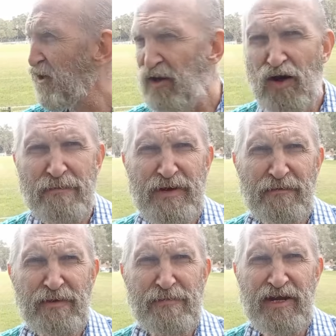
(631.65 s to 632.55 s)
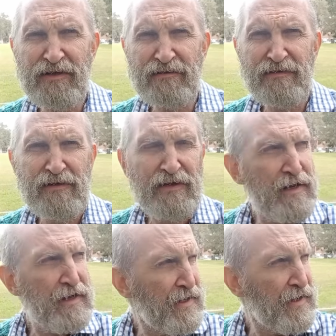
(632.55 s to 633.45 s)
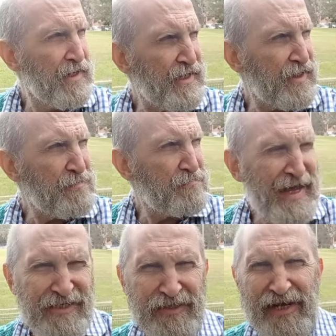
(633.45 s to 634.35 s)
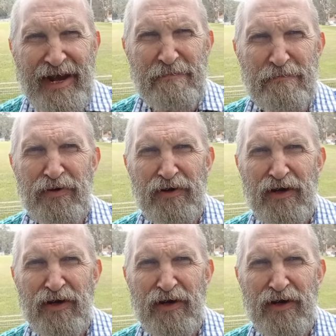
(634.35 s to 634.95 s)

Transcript: climbing up the mountain. He's at base camp.